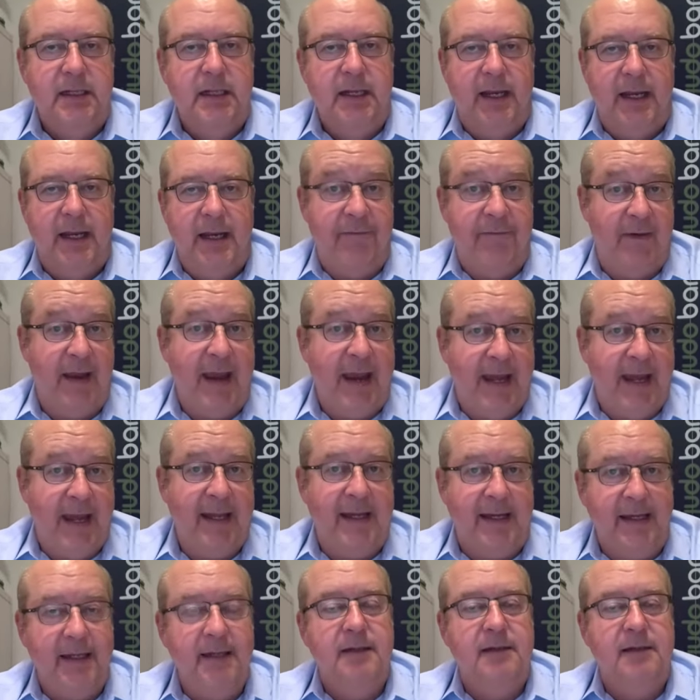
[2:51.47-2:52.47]
if
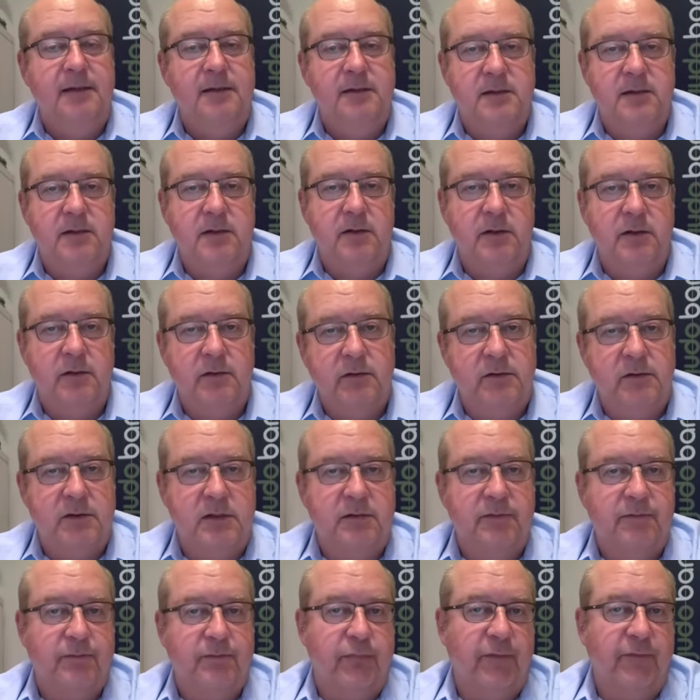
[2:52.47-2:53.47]
any, to
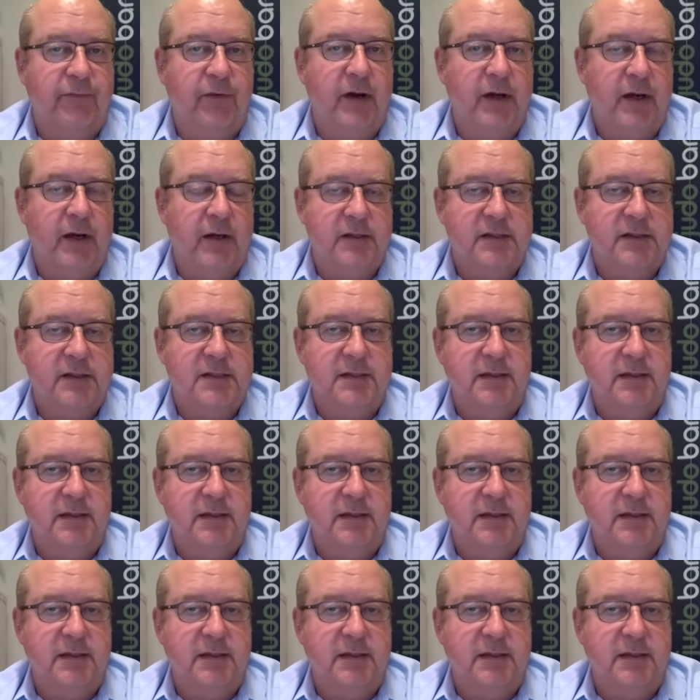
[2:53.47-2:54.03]
provide cost of